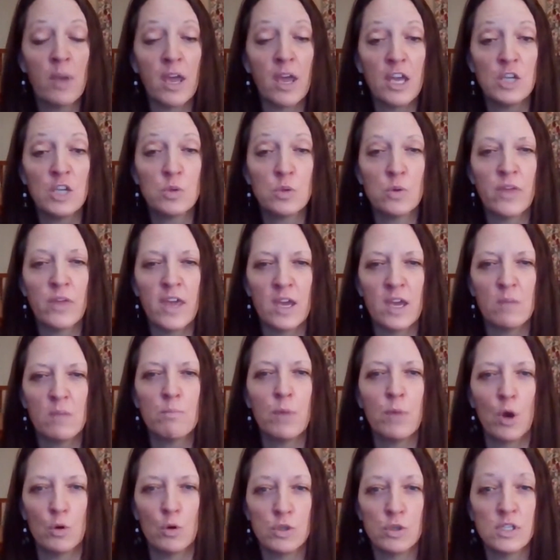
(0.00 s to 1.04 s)
page where they can
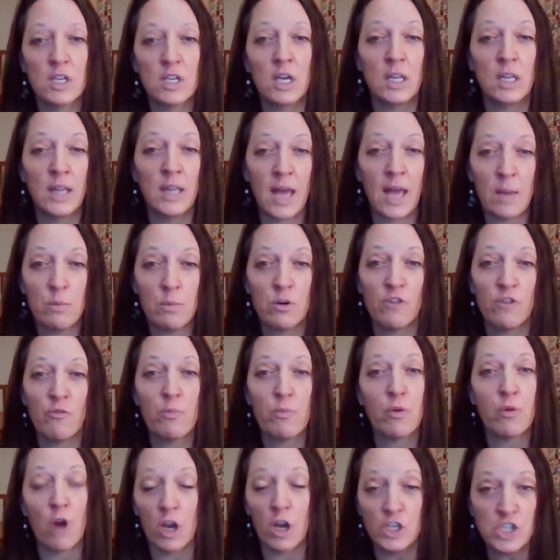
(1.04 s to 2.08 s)
post collaborative
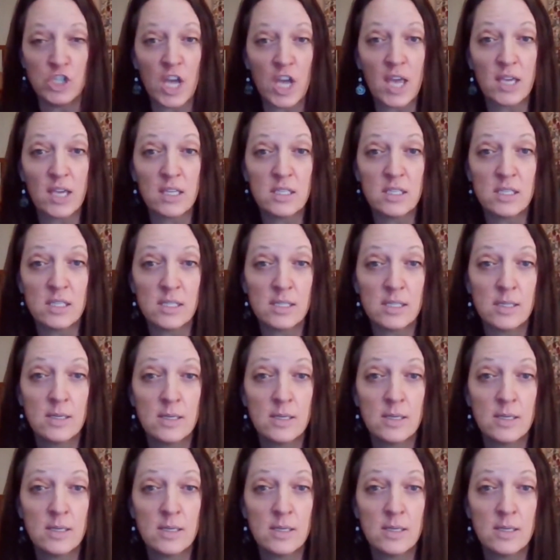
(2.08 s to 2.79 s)
projects